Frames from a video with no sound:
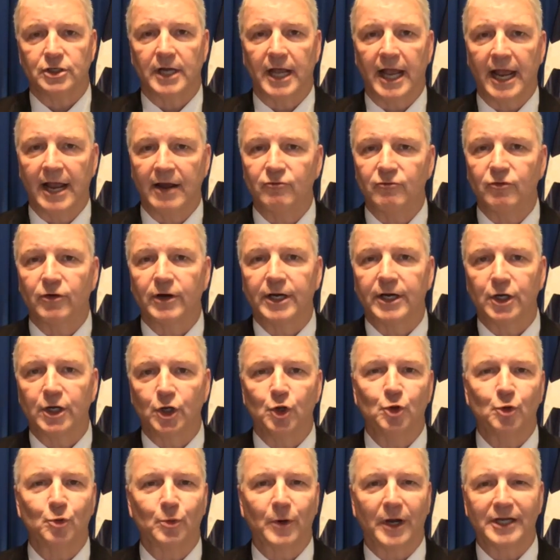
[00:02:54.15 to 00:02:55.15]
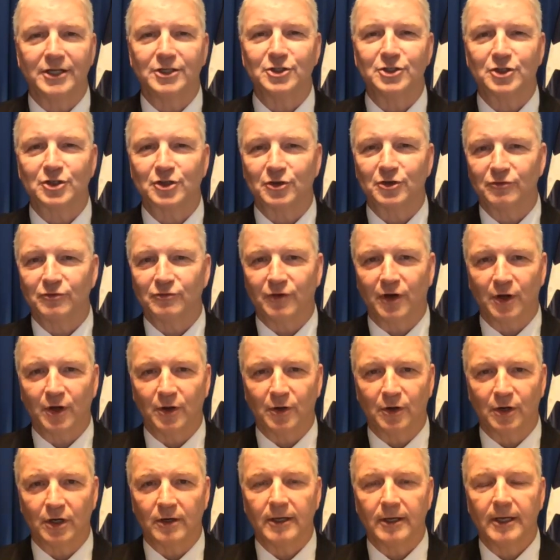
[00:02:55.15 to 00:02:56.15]
Every new registered
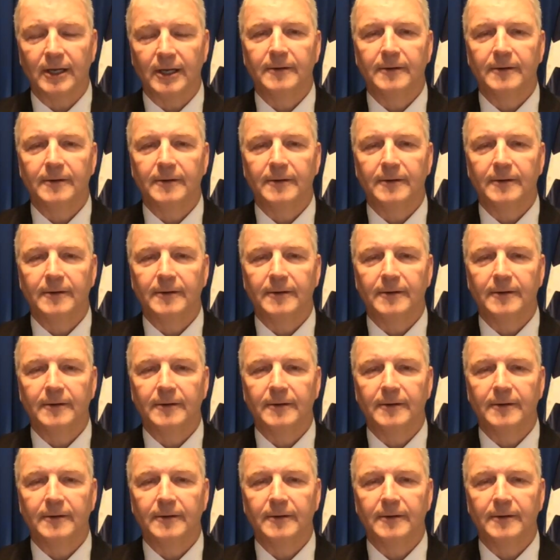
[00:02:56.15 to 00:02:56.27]
voter